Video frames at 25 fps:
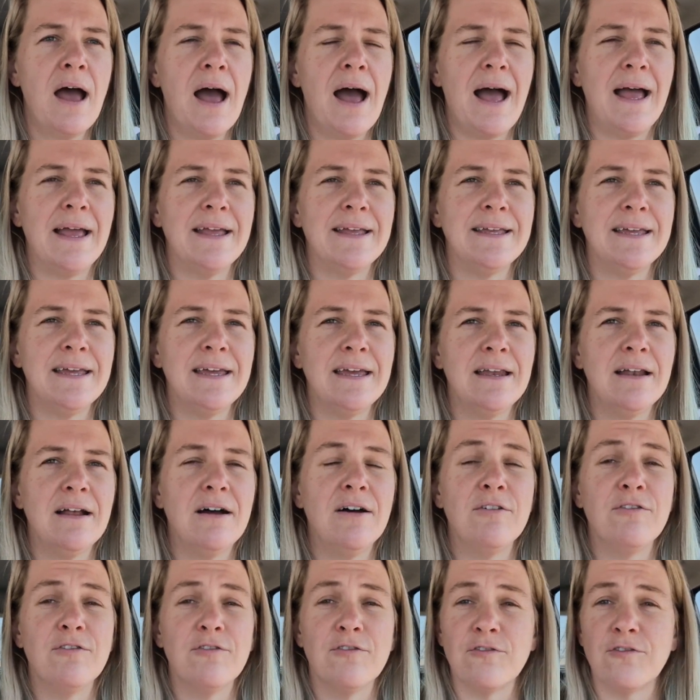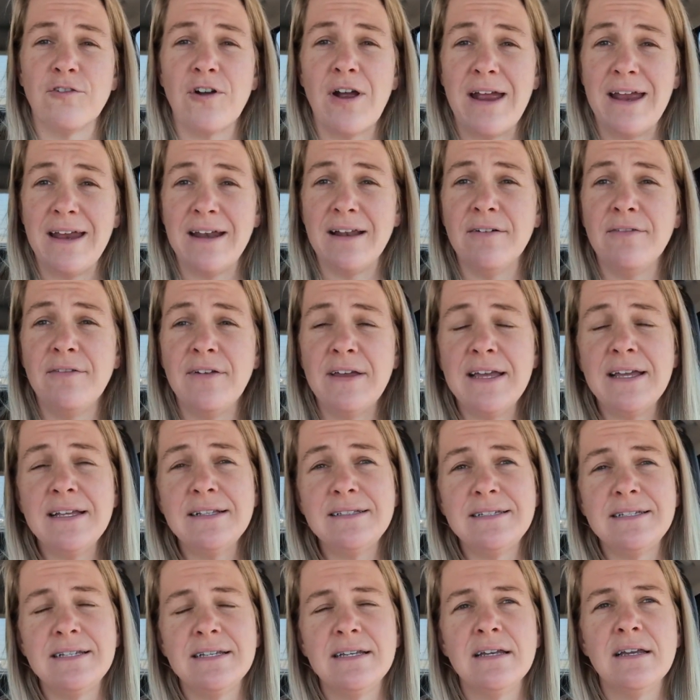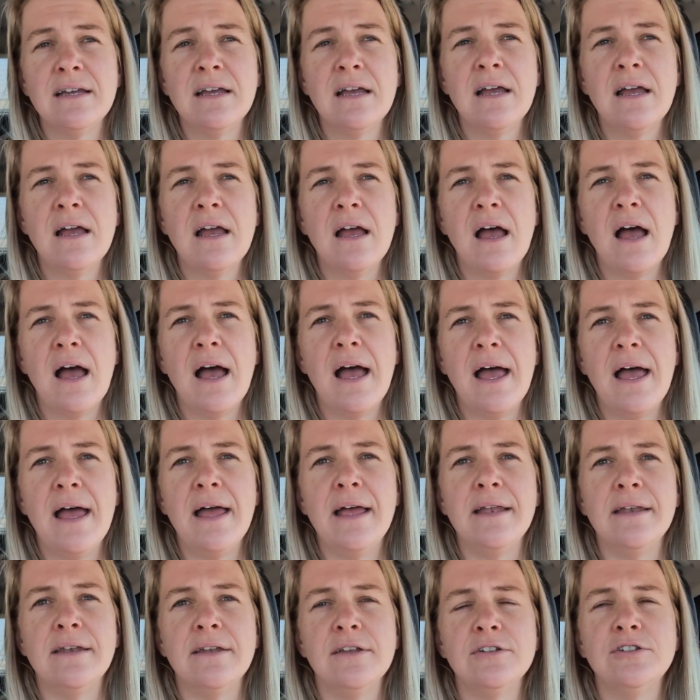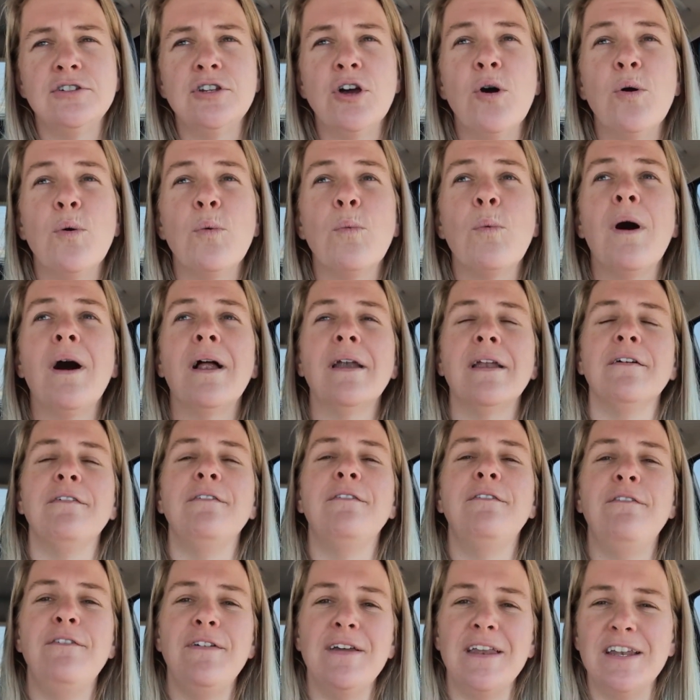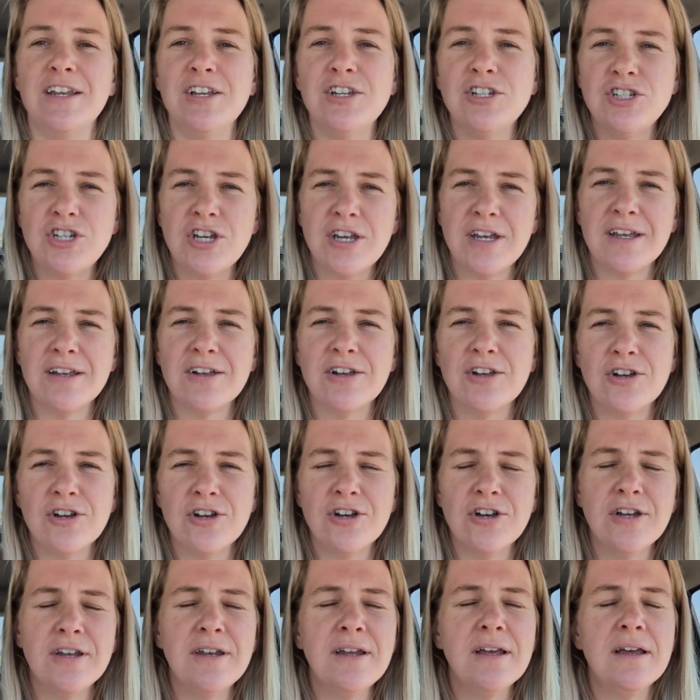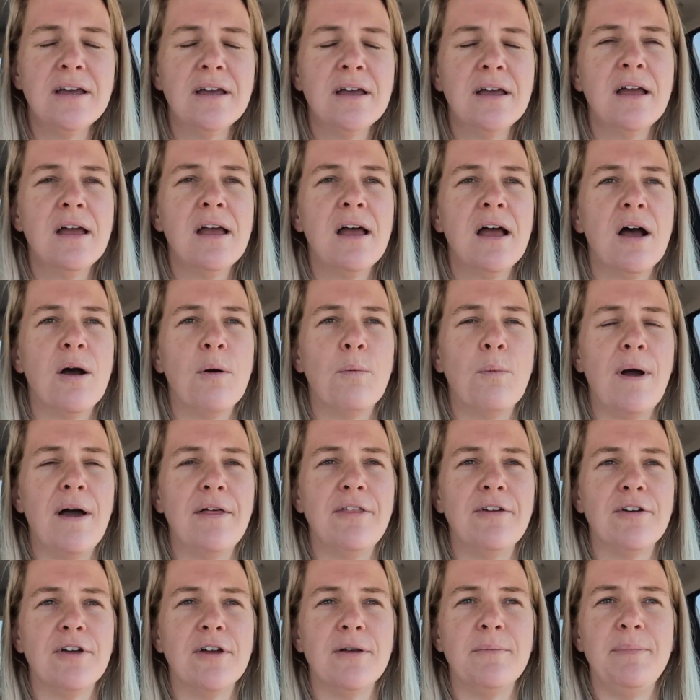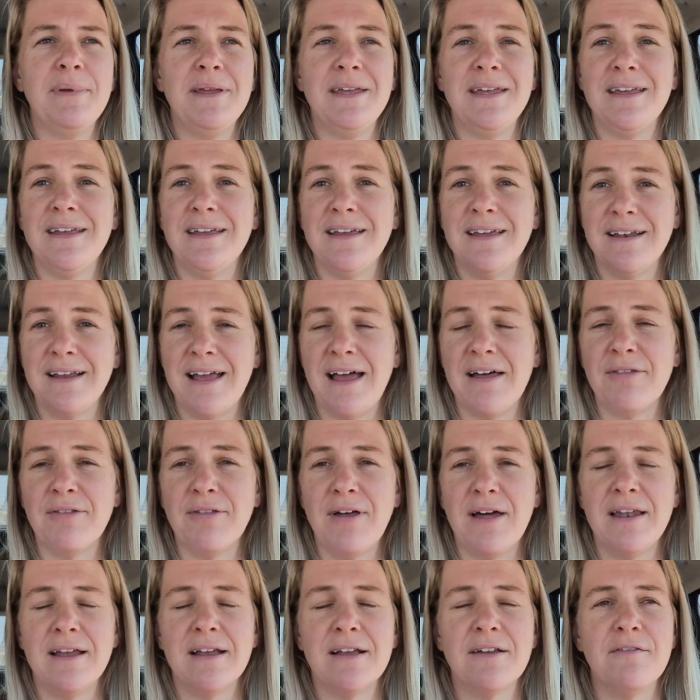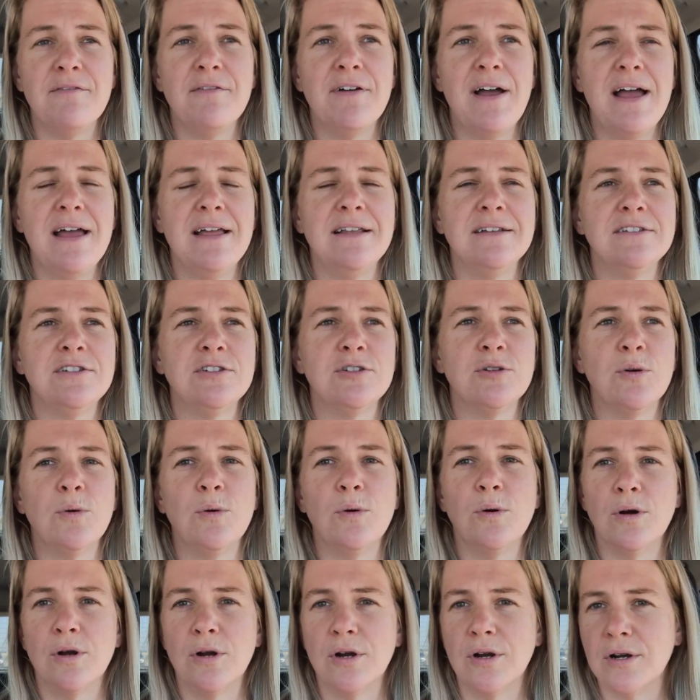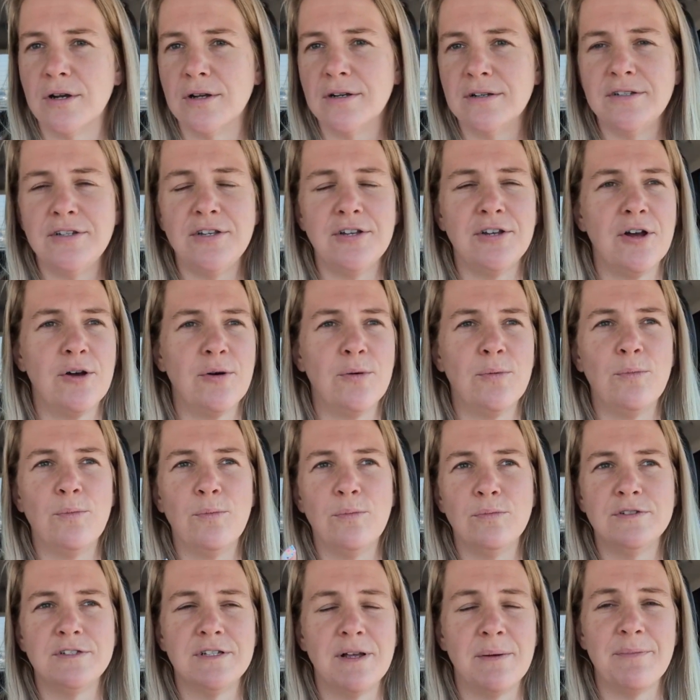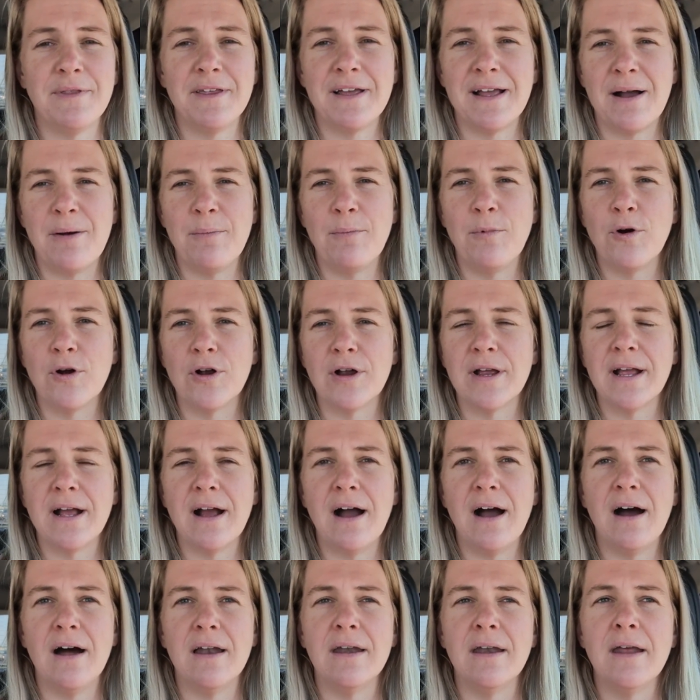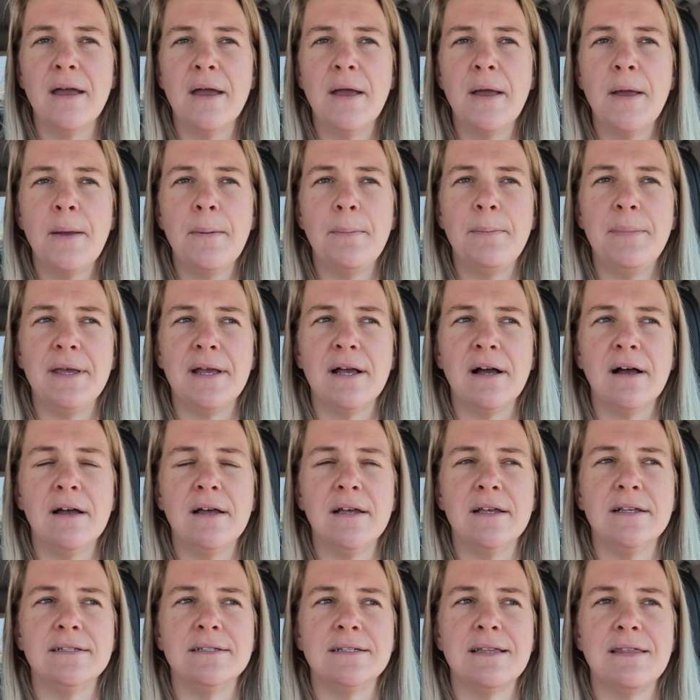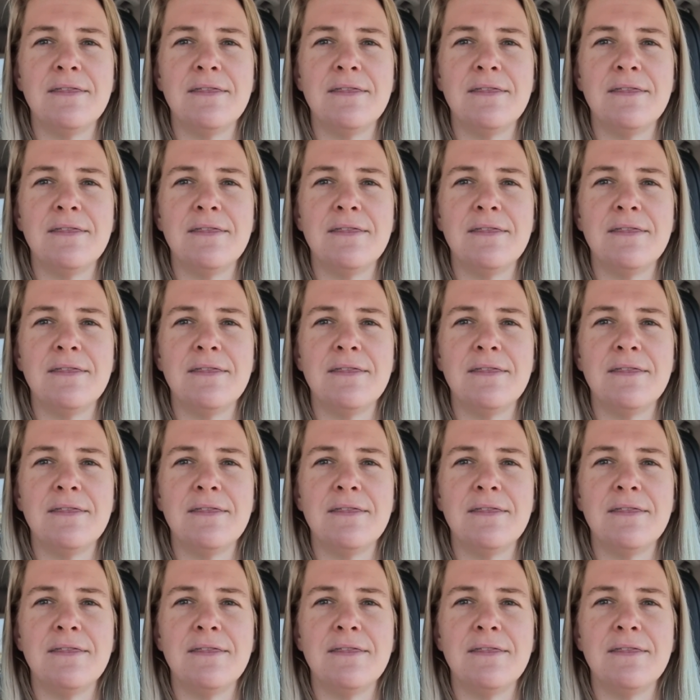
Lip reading: I get afraid of it and don't want to finish it good whether it be an athletic event or, you know, something I'm working on, because